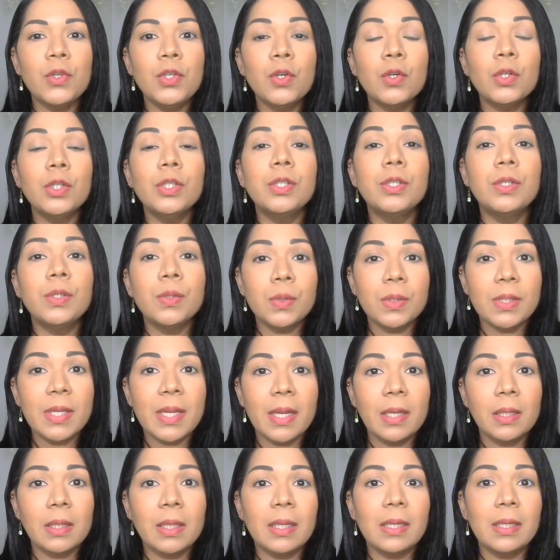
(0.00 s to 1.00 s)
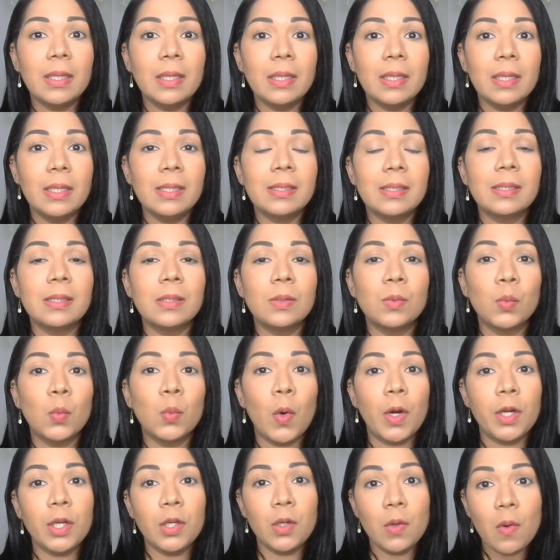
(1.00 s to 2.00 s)
your due date is
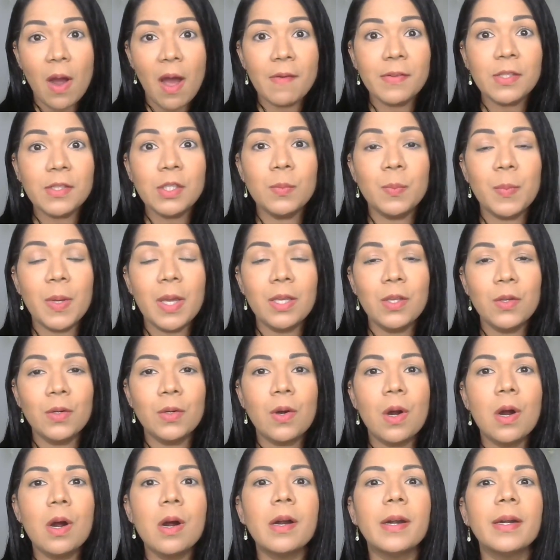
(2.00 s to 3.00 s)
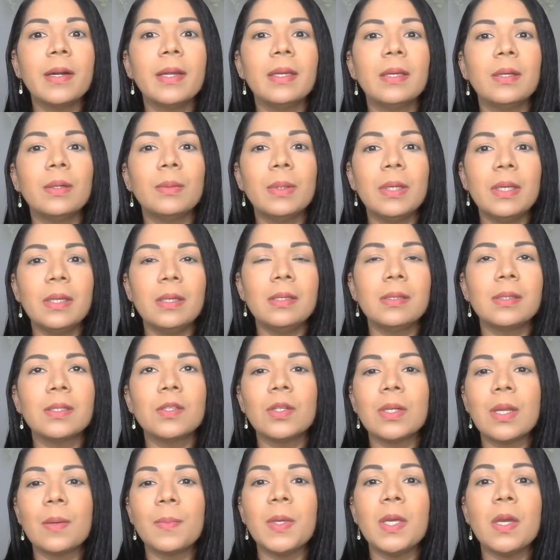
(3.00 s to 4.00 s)
when you have to pay your card is
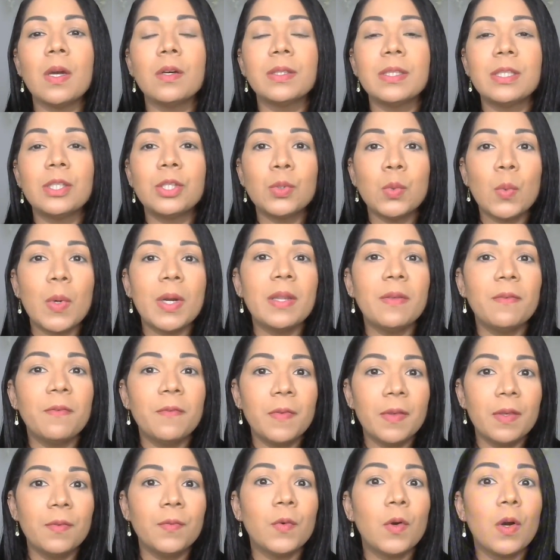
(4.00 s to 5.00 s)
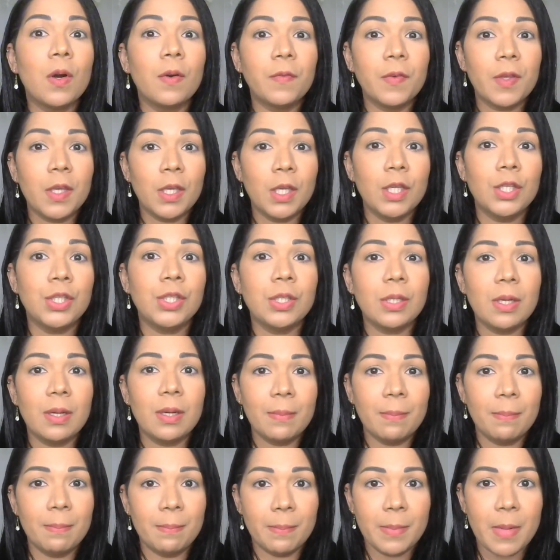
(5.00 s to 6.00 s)
going to be on the 25th of each
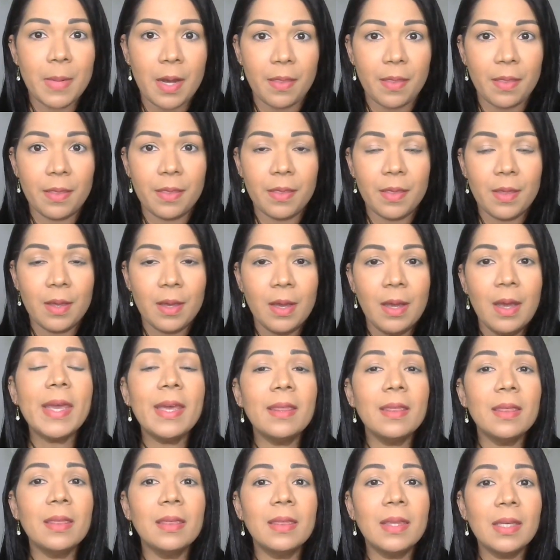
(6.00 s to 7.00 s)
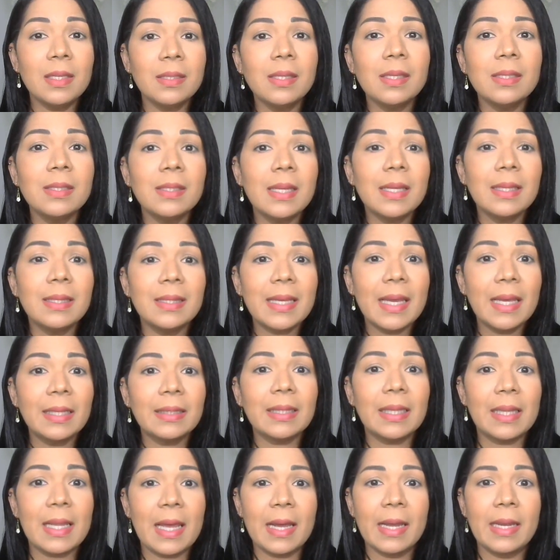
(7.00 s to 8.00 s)
month. And this is the
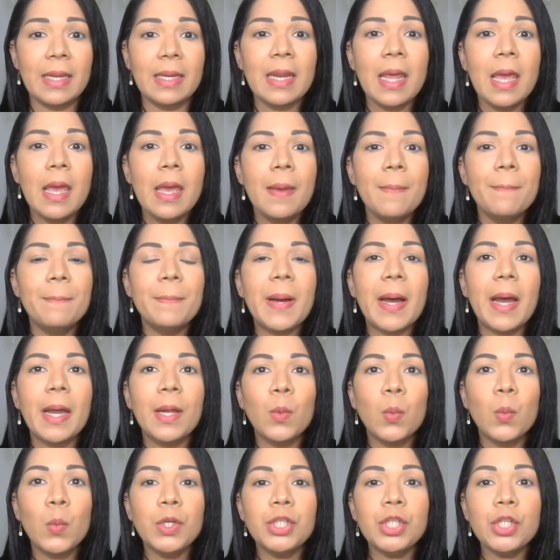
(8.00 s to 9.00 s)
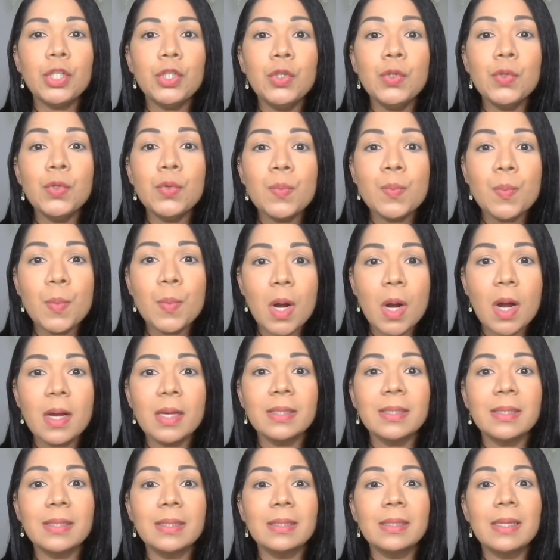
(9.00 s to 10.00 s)
deadline by which you
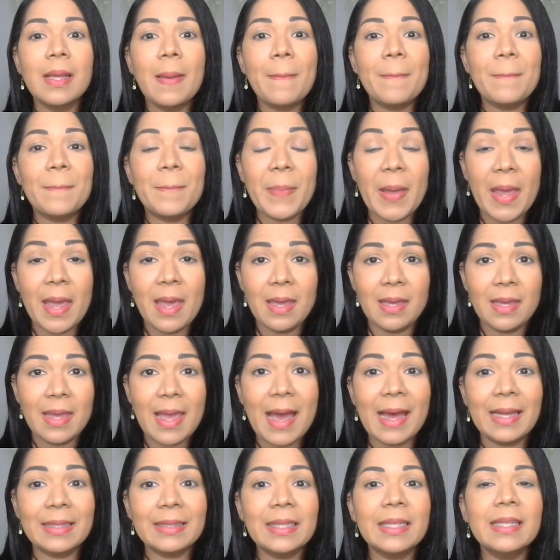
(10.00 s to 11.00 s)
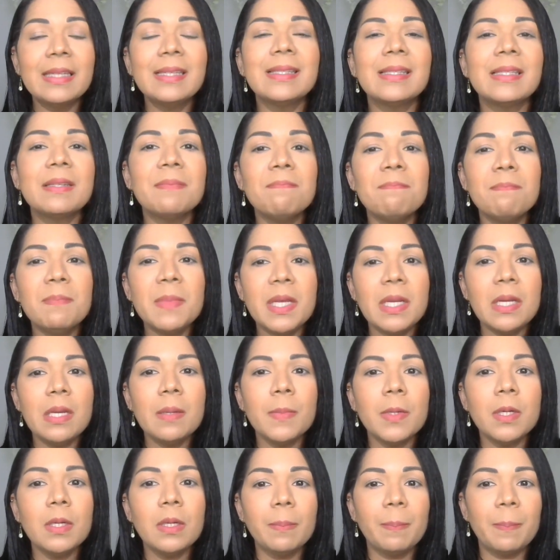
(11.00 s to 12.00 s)
must pay at least the
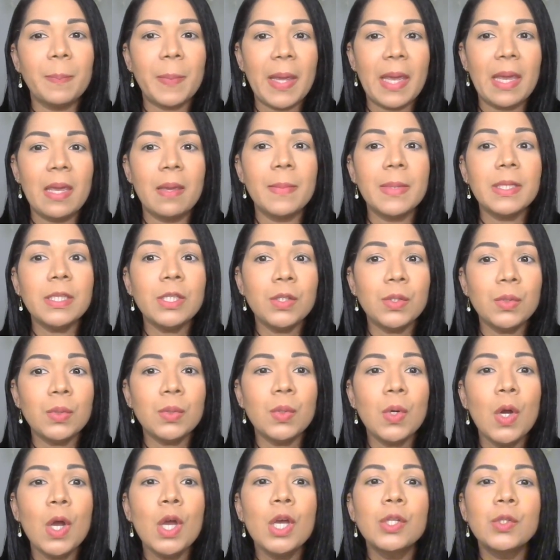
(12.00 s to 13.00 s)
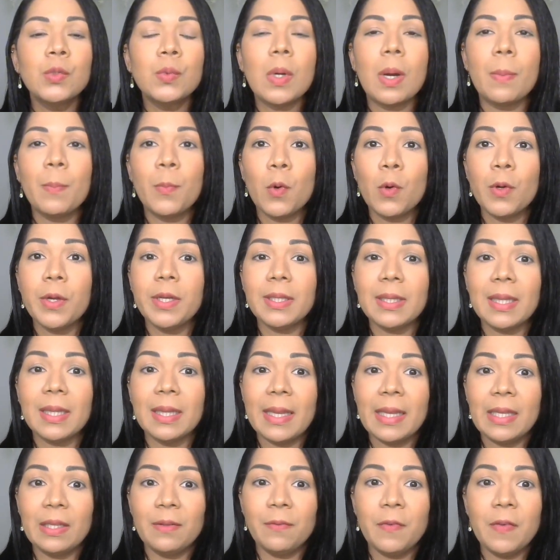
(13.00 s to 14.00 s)
minimum payment due to avoid
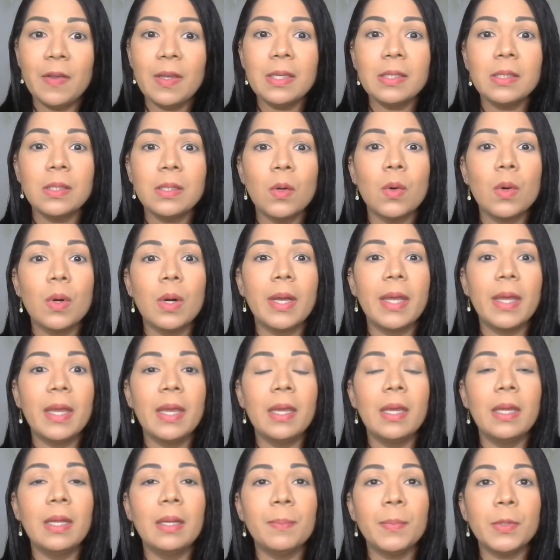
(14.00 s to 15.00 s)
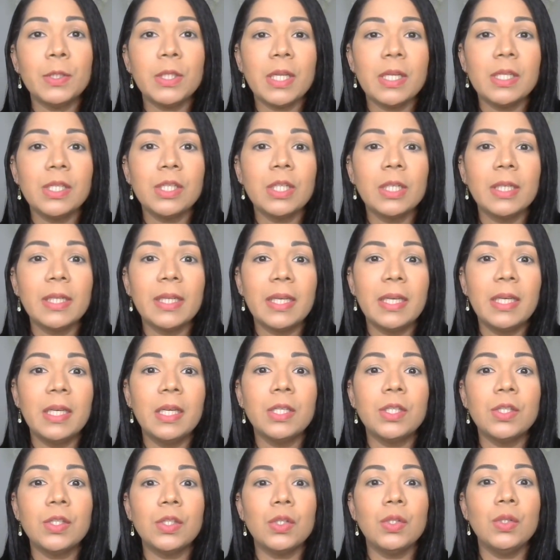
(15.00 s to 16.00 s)
late fees and potentially
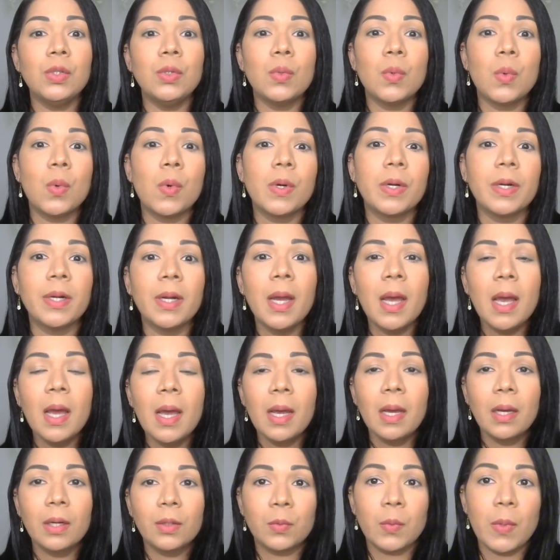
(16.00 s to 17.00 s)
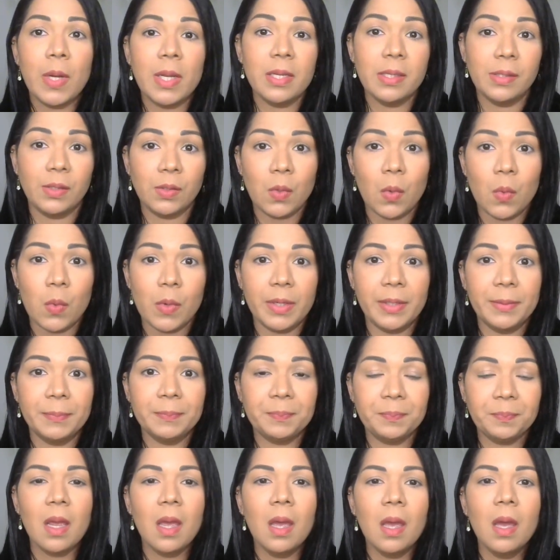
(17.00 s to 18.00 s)
hit your credit score.
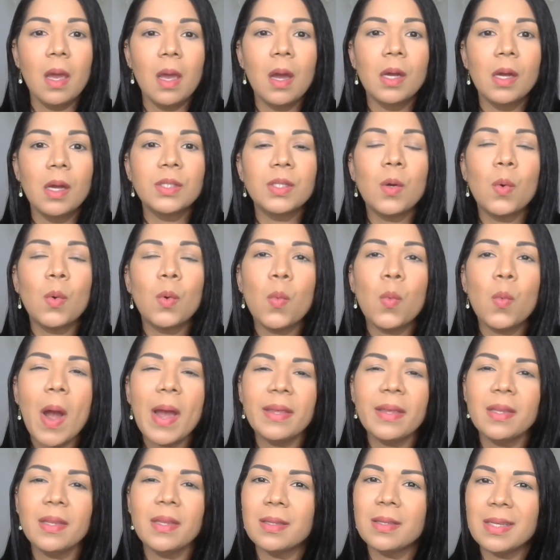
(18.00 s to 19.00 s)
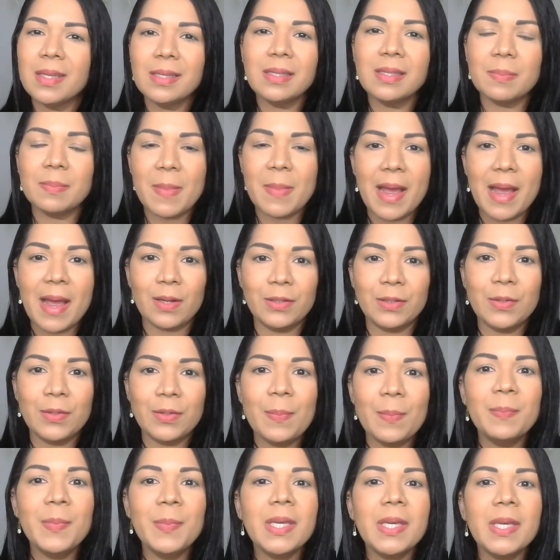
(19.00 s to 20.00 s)
So why does this
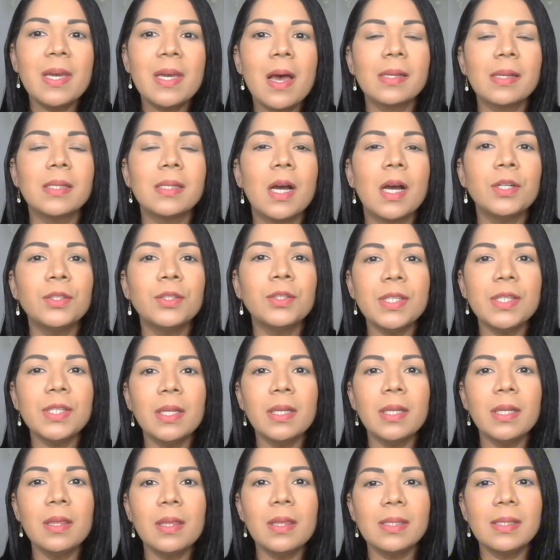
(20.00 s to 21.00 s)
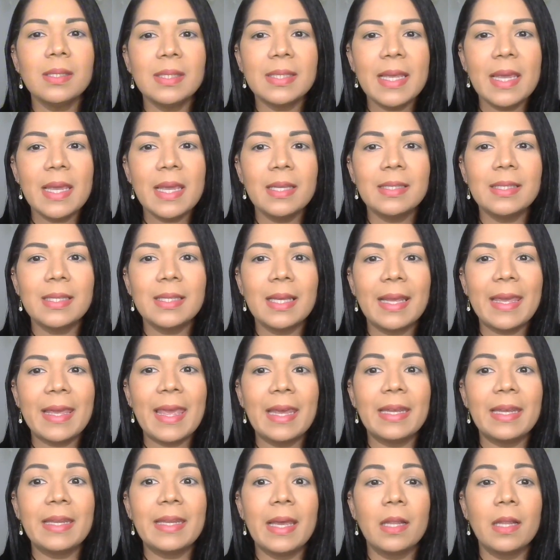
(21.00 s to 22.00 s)
matter? Because understanding these dates
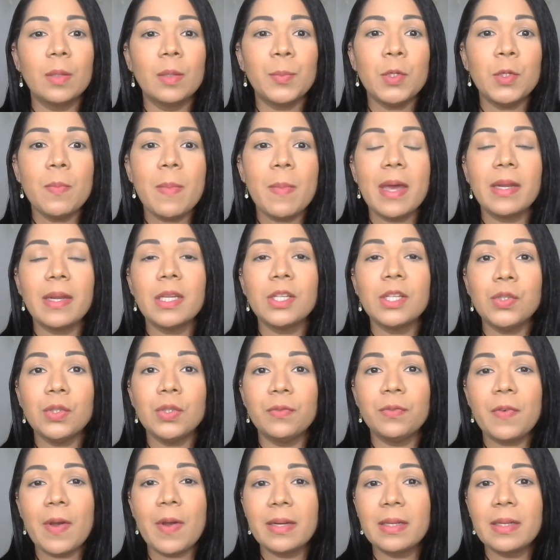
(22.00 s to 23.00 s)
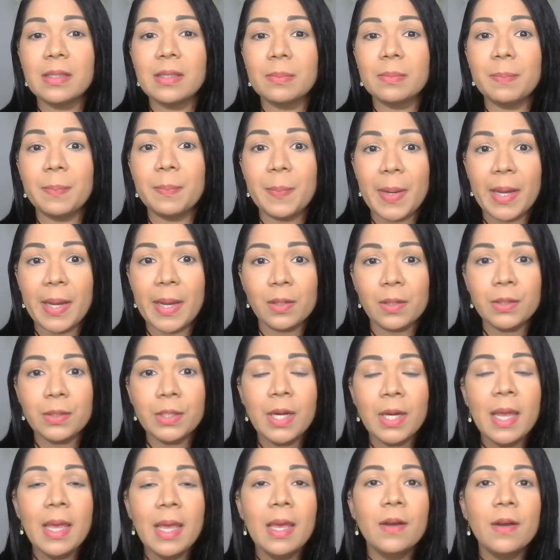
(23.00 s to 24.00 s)
can help you manage your finance
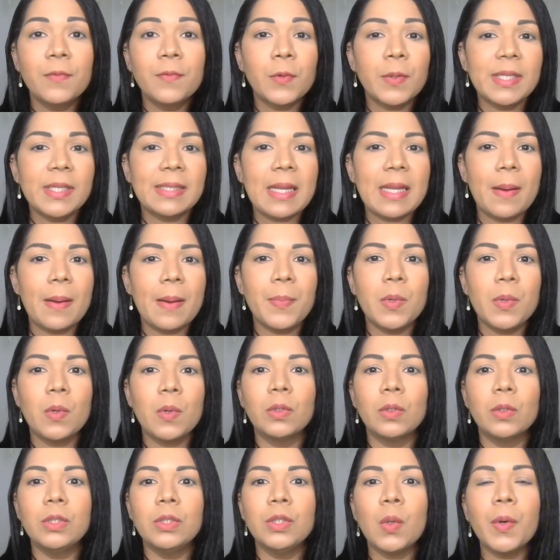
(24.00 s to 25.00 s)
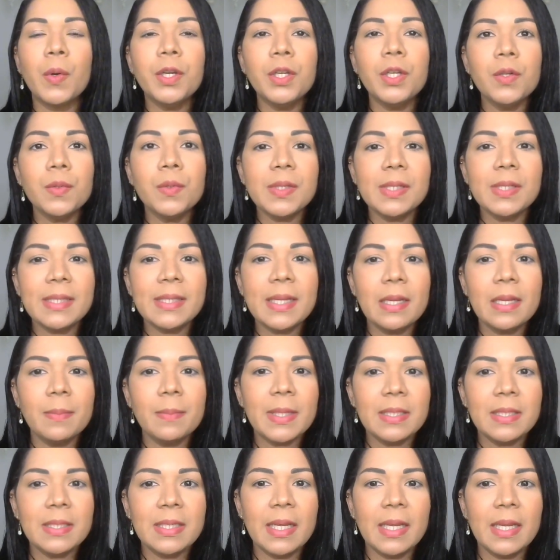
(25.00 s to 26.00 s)
better. For example, knowing your
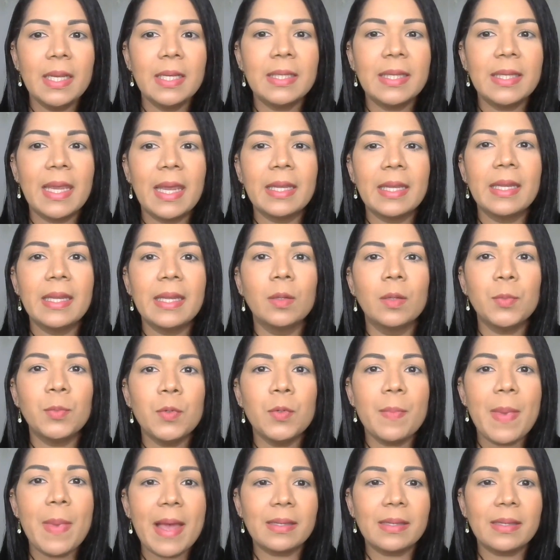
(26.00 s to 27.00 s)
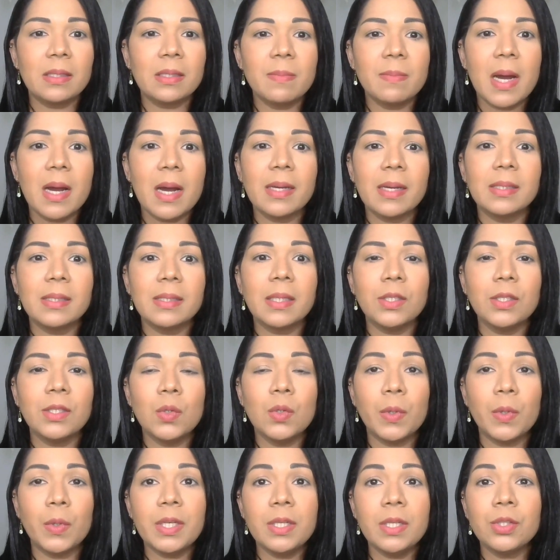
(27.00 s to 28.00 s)
statement date can help you maximize
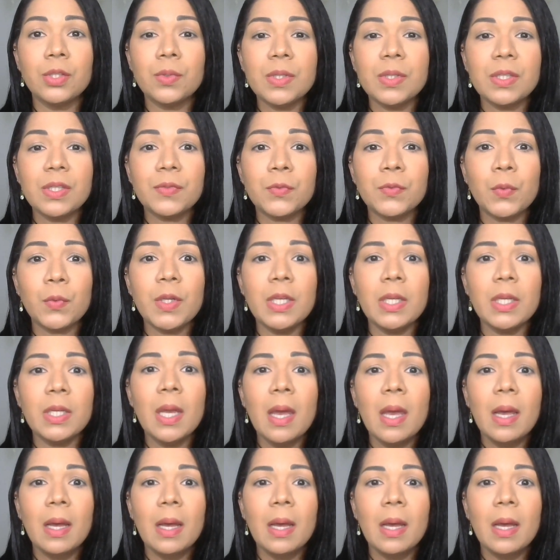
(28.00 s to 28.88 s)
your interest-free